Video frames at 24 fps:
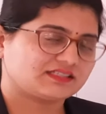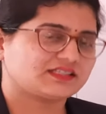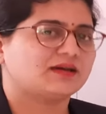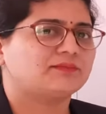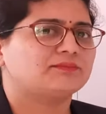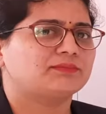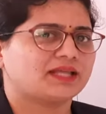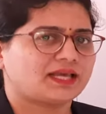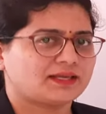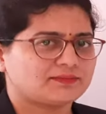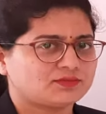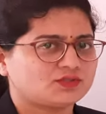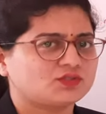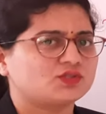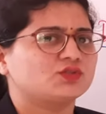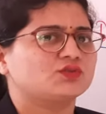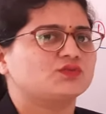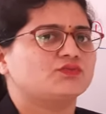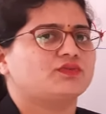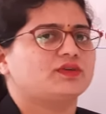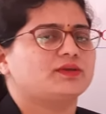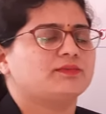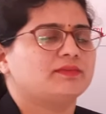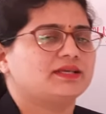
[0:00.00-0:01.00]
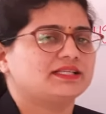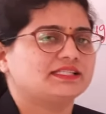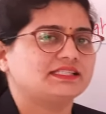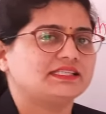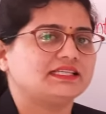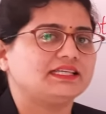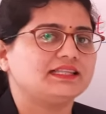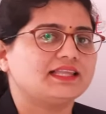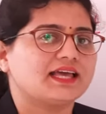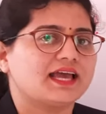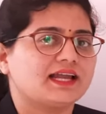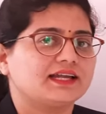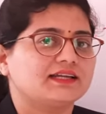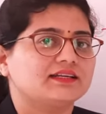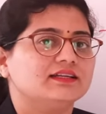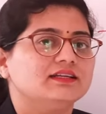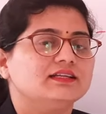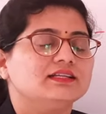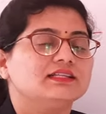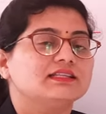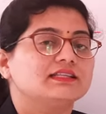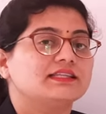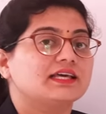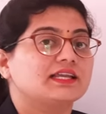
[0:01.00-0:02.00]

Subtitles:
sometimes we may see that